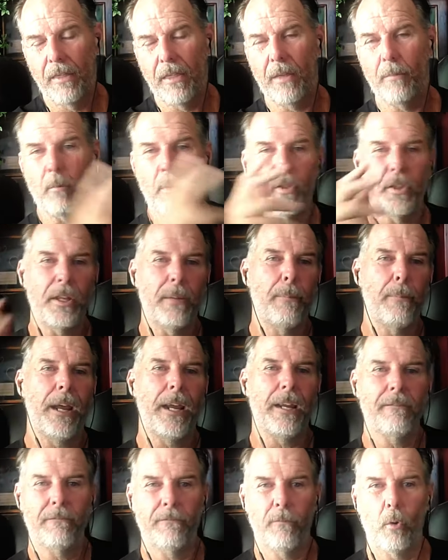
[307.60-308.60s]
than what they'd
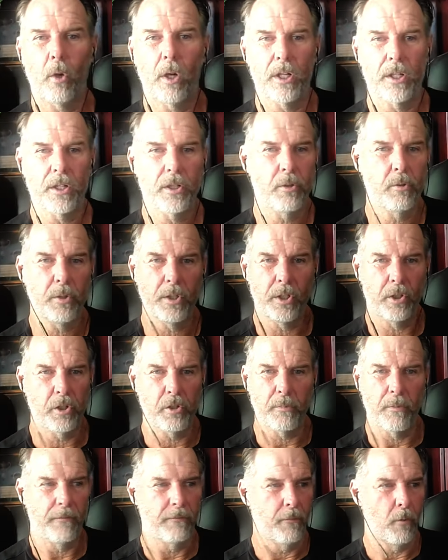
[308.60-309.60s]
paid for it 2
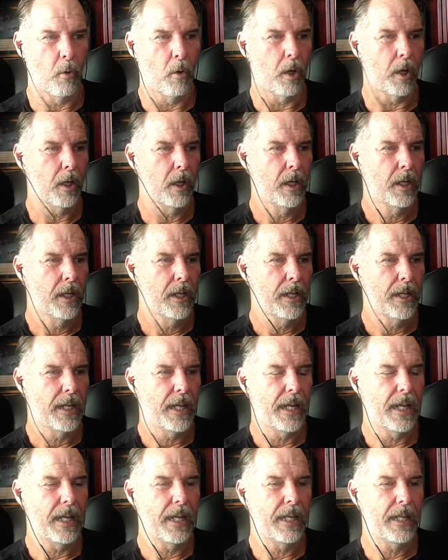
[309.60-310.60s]
years before.
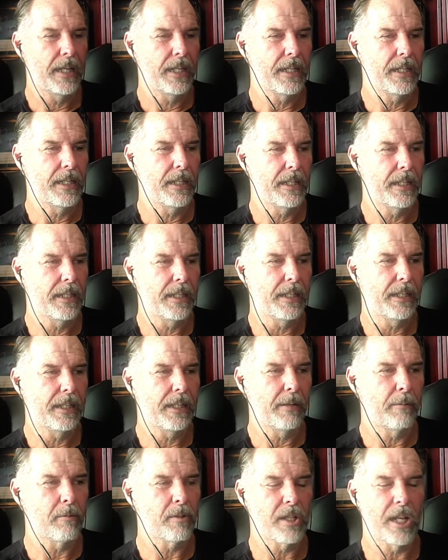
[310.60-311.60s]
And
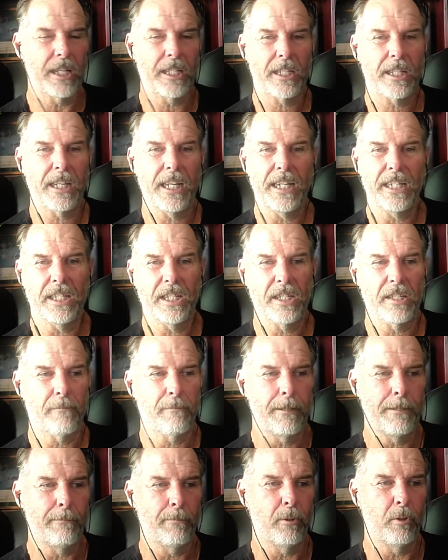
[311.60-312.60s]
there was lots of cases
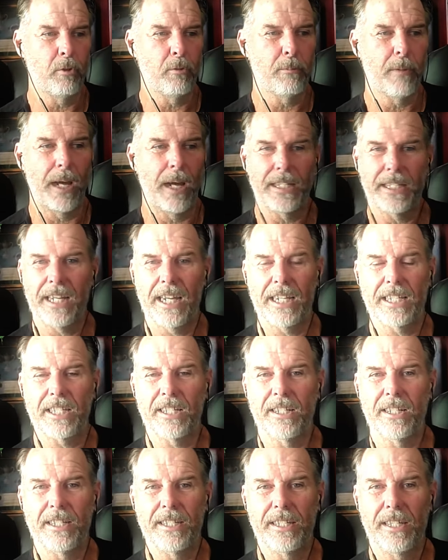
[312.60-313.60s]
of people who'd bought
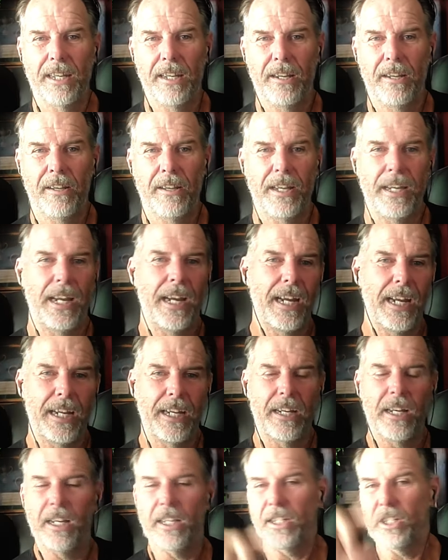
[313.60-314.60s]
Teslas,
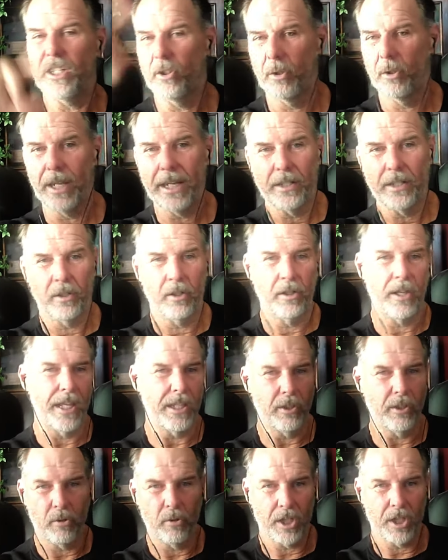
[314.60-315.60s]
and a year later,
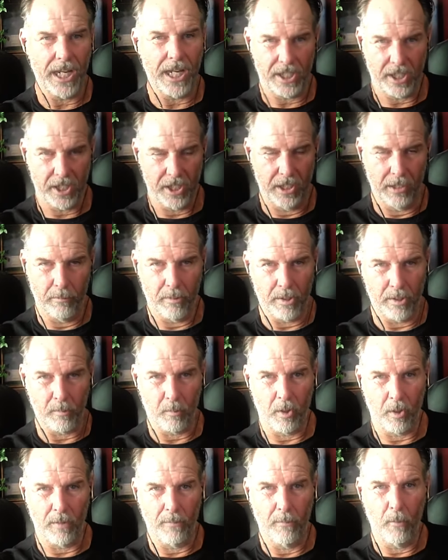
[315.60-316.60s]
that used Tesla was
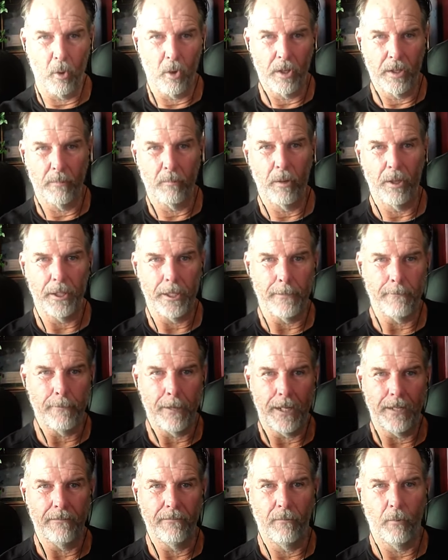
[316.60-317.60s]
worth more than what they'd
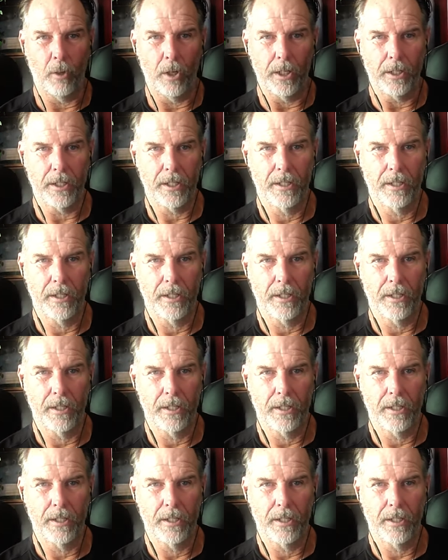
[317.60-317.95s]
paid for it.